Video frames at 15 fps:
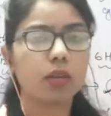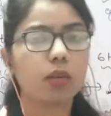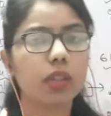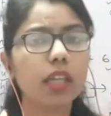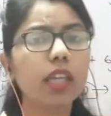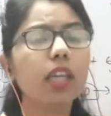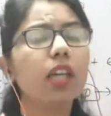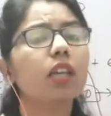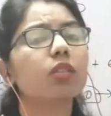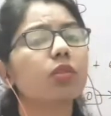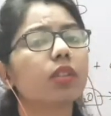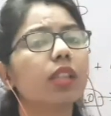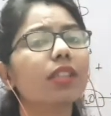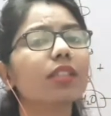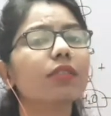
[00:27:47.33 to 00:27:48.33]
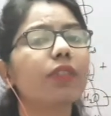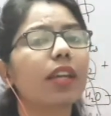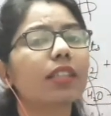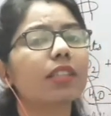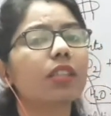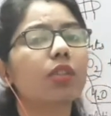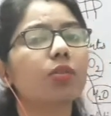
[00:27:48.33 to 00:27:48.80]
Okay, so this
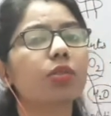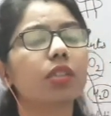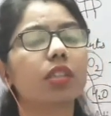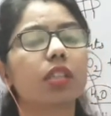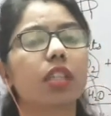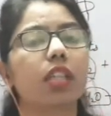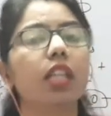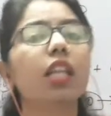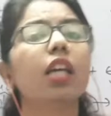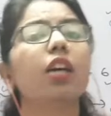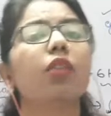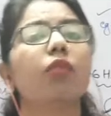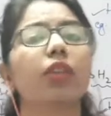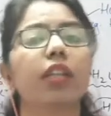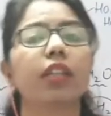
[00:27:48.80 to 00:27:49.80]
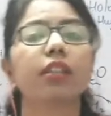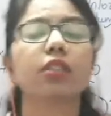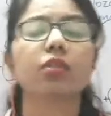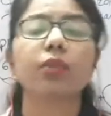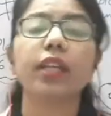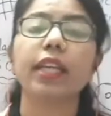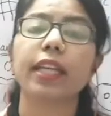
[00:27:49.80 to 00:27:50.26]
waxy cuticle, what it is
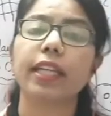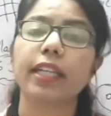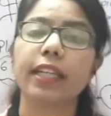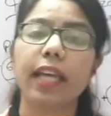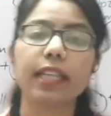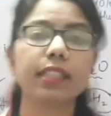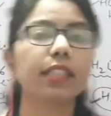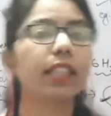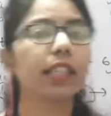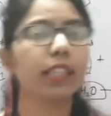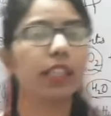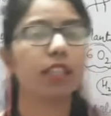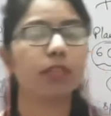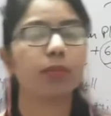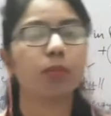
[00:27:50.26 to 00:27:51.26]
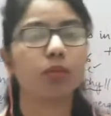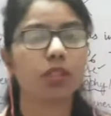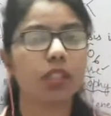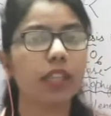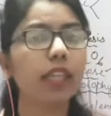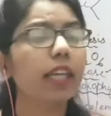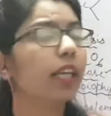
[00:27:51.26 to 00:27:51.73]
doing in desert areas
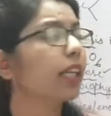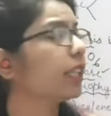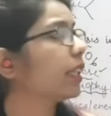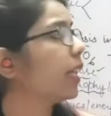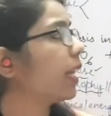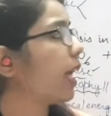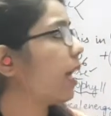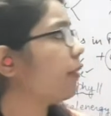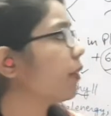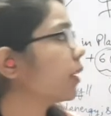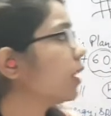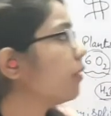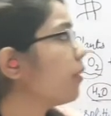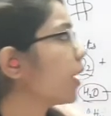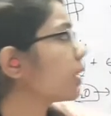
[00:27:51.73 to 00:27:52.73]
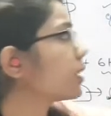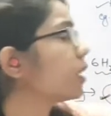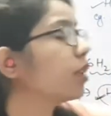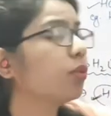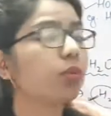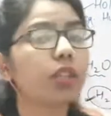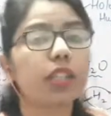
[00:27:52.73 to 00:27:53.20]
mostly, they are having the waxy
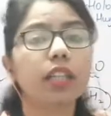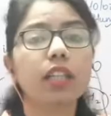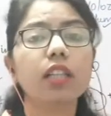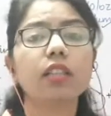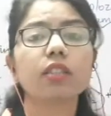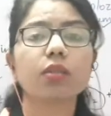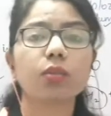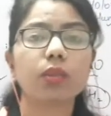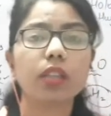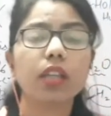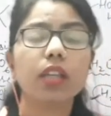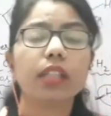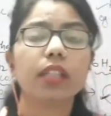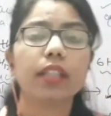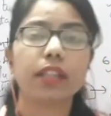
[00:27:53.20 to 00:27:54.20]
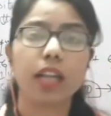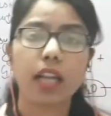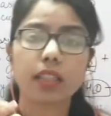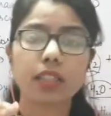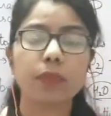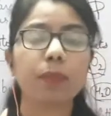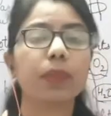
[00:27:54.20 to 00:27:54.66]
cuticle, so the
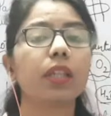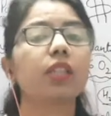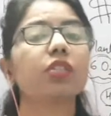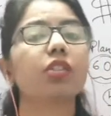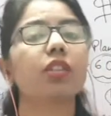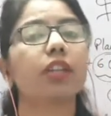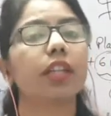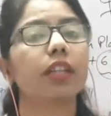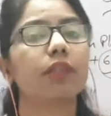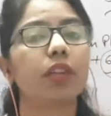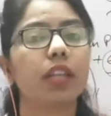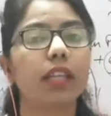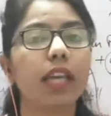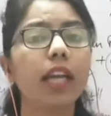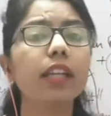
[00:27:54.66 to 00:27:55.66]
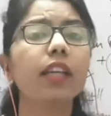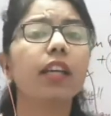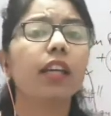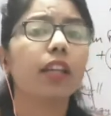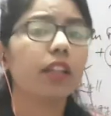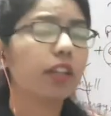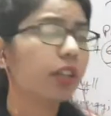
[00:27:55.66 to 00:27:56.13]
transpiration rate will get
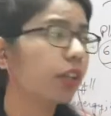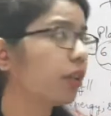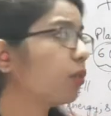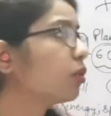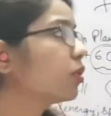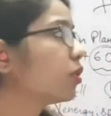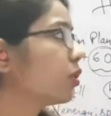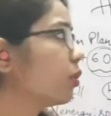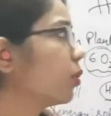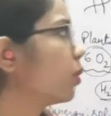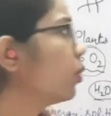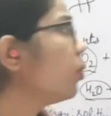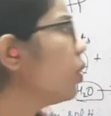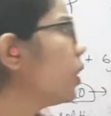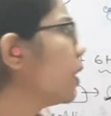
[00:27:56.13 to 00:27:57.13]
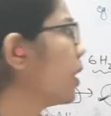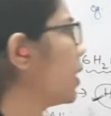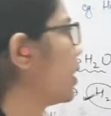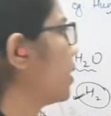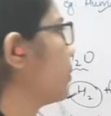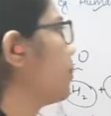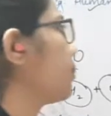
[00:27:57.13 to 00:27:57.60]
reduced due to
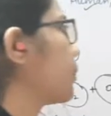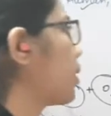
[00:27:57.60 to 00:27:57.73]
it.